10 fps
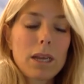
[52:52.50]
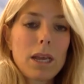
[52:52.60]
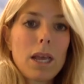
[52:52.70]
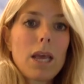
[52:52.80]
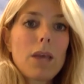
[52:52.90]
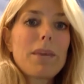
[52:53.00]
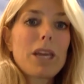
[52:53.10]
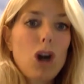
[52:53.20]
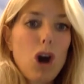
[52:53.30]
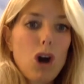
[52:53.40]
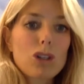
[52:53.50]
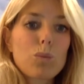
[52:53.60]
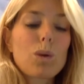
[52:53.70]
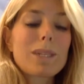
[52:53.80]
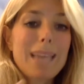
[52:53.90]
Because
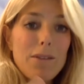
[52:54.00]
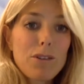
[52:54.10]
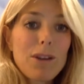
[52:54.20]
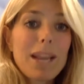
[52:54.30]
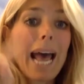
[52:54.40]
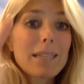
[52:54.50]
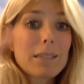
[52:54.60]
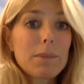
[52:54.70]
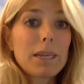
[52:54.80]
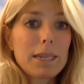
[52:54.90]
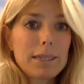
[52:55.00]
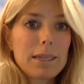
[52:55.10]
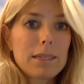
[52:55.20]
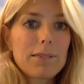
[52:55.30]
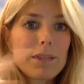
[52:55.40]
whatever anatomy it is, even
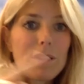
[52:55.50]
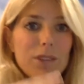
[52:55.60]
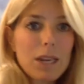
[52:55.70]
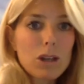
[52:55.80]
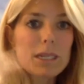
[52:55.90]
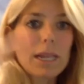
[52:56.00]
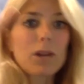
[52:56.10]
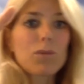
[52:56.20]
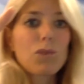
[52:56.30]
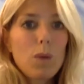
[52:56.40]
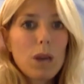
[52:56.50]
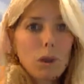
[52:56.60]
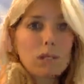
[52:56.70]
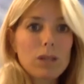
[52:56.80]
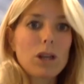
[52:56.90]
if it looks like a roller coaster,
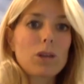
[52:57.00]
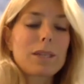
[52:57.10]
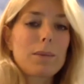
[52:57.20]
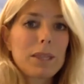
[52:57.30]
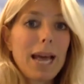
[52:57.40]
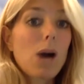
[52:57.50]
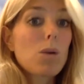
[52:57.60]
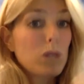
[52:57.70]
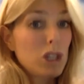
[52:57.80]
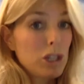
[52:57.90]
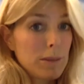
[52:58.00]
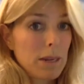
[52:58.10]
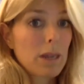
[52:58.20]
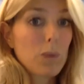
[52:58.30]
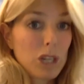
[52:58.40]
goes up and down, which
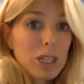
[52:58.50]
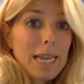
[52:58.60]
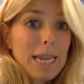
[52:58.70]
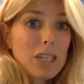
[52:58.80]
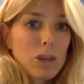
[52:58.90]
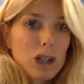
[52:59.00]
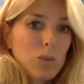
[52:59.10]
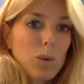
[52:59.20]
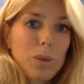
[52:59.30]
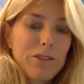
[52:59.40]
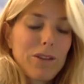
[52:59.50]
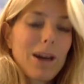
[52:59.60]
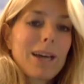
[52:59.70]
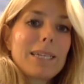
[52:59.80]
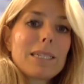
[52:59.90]
is nature, which is what we find,
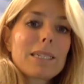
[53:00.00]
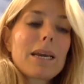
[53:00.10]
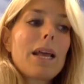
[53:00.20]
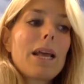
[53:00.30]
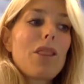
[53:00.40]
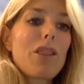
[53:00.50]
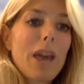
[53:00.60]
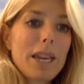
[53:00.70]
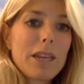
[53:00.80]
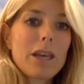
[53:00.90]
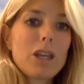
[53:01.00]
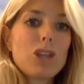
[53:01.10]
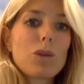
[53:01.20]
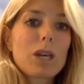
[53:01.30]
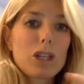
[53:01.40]
then you
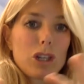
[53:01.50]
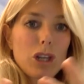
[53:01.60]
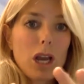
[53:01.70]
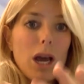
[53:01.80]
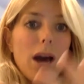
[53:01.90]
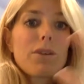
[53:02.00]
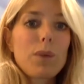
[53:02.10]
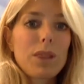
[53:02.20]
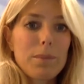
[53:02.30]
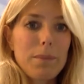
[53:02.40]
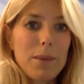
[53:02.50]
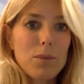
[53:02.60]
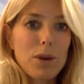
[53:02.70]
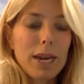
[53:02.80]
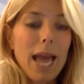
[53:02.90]
can cover with the membrane
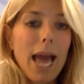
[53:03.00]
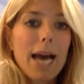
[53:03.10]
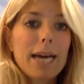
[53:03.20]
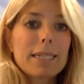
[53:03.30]
and